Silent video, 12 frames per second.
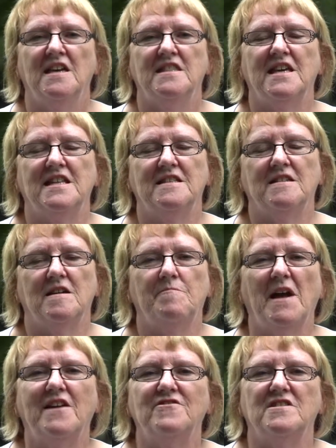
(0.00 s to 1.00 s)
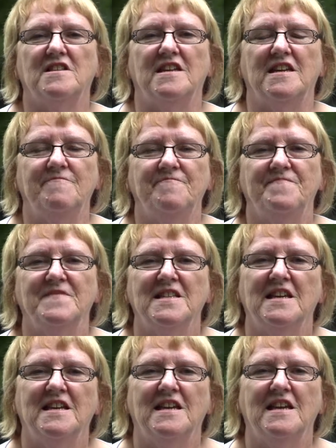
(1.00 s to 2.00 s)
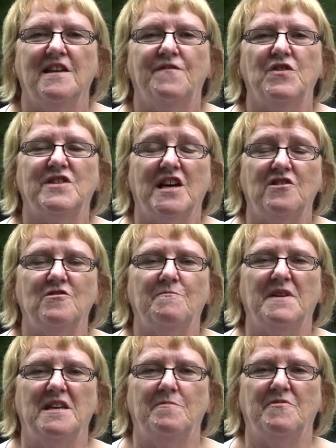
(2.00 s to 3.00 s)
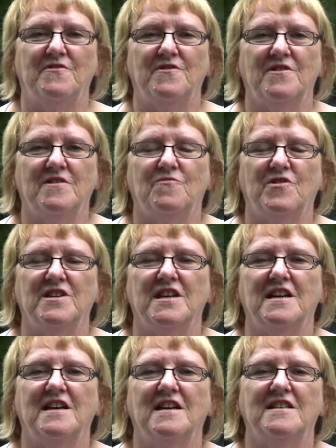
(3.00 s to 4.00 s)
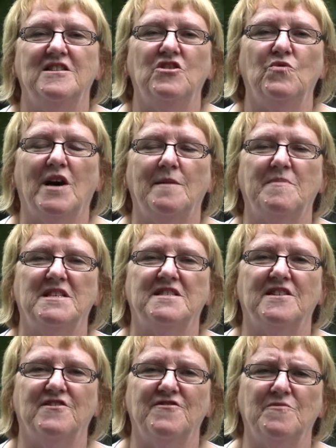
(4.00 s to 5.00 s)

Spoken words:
Then apparently, if you tell people what your new habits are,